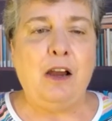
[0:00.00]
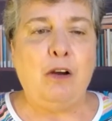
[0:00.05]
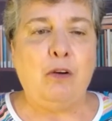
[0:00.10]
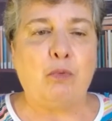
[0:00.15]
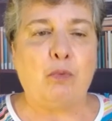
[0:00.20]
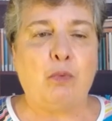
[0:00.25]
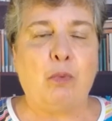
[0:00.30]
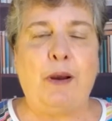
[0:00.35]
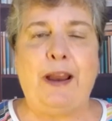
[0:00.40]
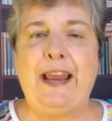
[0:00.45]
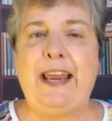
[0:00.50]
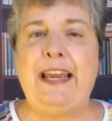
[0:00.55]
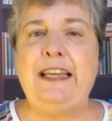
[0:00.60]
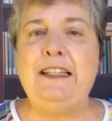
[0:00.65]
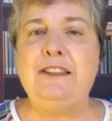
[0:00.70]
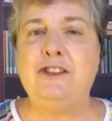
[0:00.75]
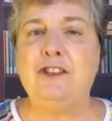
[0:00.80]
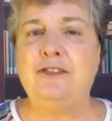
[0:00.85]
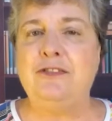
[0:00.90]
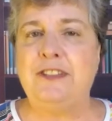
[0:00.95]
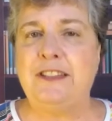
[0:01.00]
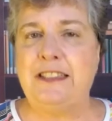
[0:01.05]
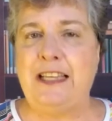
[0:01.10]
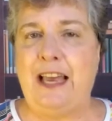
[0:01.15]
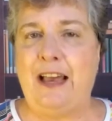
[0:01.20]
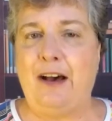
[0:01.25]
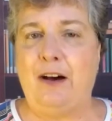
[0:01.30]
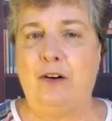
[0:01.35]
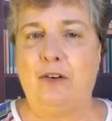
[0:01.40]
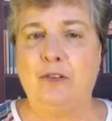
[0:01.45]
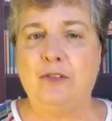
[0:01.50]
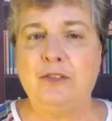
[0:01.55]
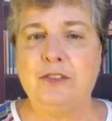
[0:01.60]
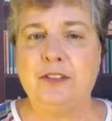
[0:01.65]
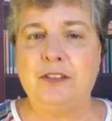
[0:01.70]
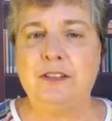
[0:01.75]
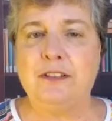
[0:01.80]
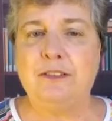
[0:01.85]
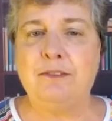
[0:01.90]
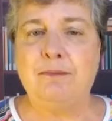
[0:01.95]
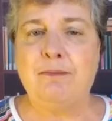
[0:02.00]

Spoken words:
range of cells.